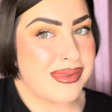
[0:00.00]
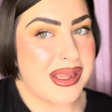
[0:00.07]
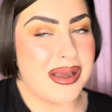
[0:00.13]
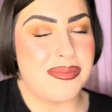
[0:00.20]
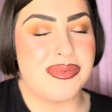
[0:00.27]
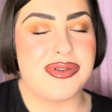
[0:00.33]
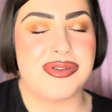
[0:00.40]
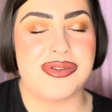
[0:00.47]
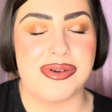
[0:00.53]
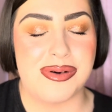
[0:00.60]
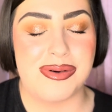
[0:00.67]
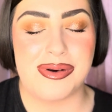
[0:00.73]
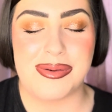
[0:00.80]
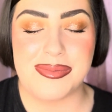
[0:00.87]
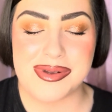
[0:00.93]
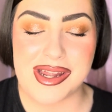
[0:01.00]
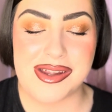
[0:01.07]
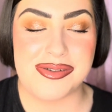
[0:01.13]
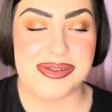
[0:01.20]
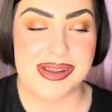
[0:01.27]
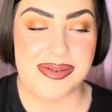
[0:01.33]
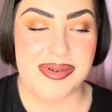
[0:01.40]
I'm so
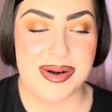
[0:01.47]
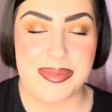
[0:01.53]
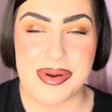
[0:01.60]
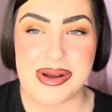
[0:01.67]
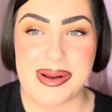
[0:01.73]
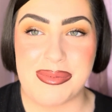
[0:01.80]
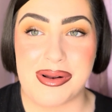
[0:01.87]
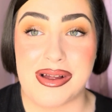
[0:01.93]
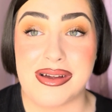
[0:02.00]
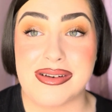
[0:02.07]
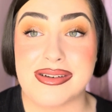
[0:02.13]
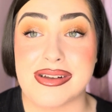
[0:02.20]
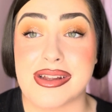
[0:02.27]
obsessed with that Rare Beauty blush.